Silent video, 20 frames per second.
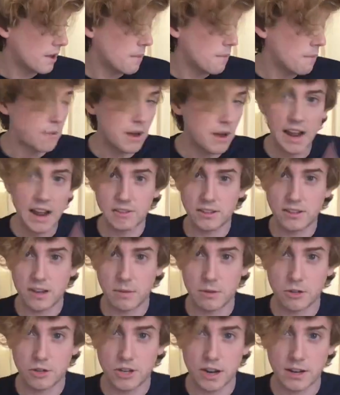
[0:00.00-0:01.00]
But I have to
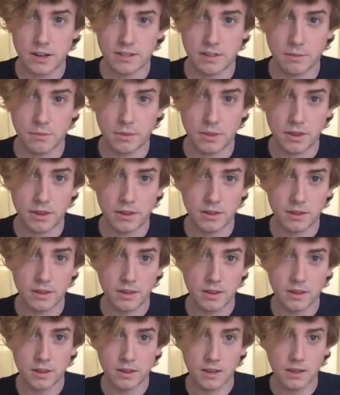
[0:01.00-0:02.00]
double check something.
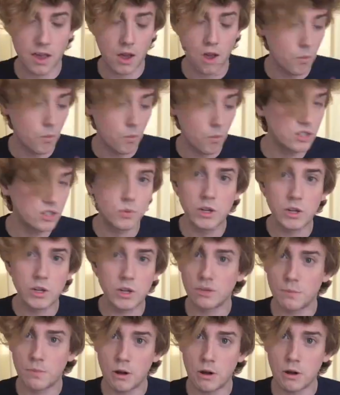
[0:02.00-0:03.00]
We
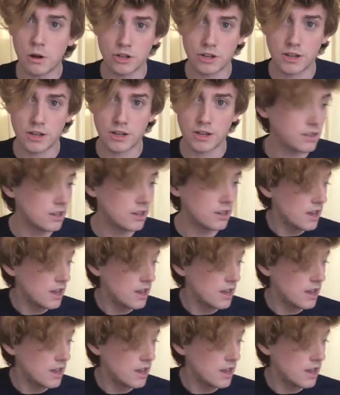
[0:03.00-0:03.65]
switched potions.